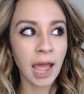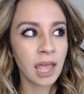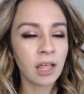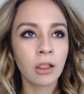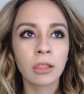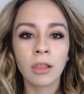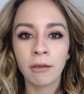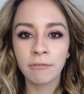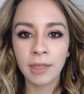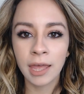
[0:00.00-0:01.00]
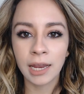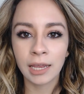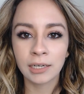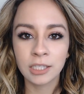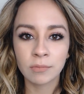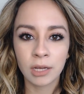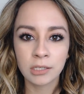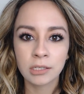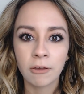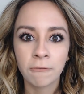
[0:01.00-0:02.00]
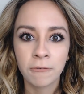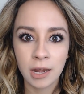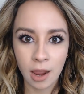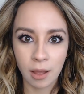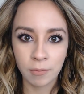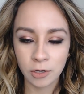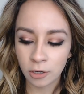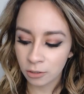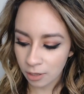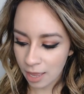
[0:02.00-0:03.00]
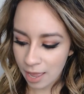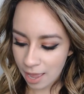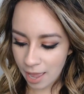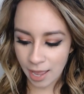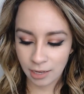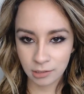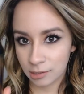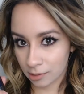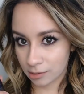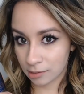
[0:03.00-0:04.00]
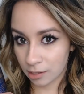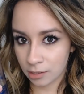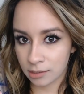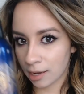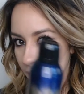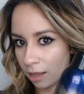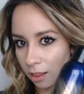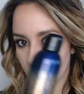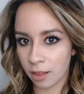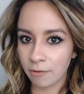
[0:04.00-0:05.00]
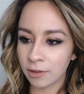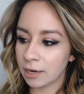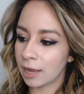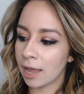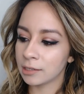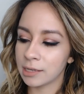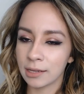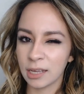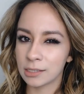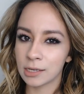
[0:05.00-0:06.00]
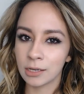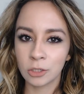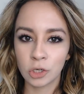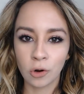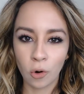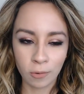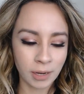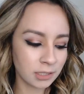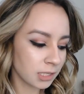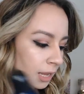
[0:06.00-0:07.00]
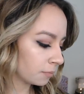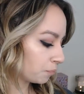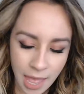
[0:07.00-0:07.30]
I love that and it smells phenomenal as does this. I love it. It has that like signature Oribe scent.